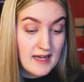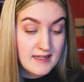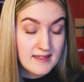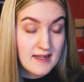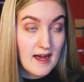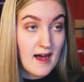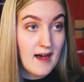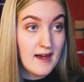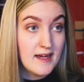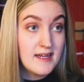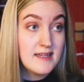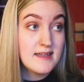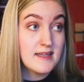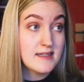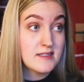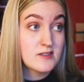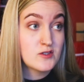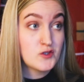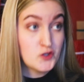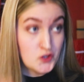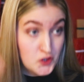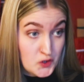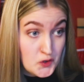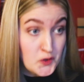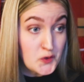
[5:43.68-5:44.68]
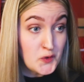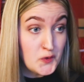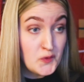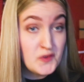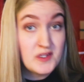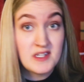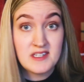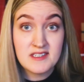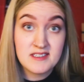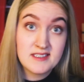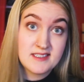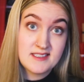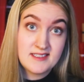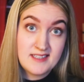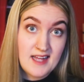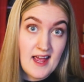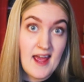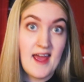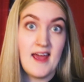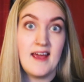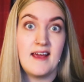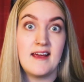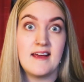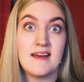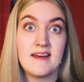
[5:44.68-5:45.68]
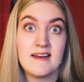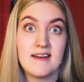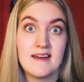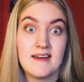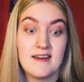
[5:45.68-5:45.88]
And I, like, to this day,